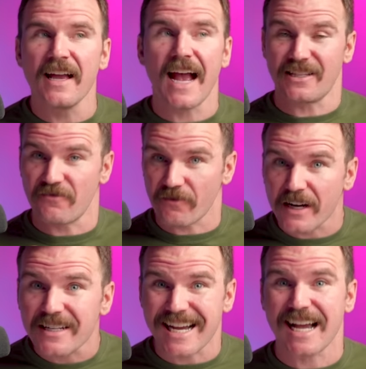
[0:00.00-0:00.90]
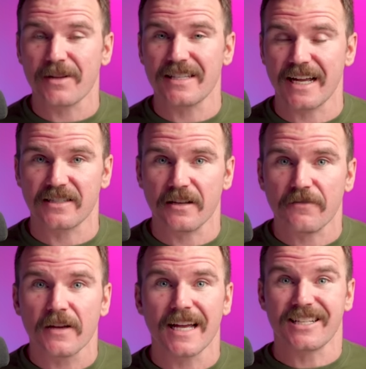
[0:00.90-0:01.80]
and it's very time intensive
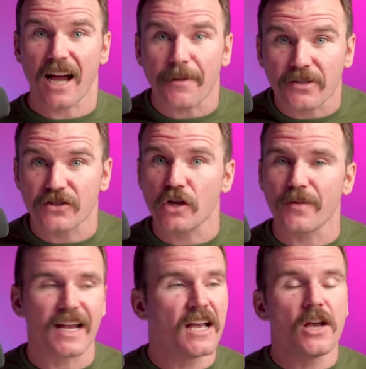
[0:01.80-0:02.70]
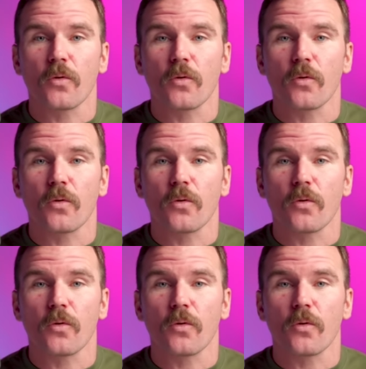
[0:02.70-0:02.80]
and time consuming,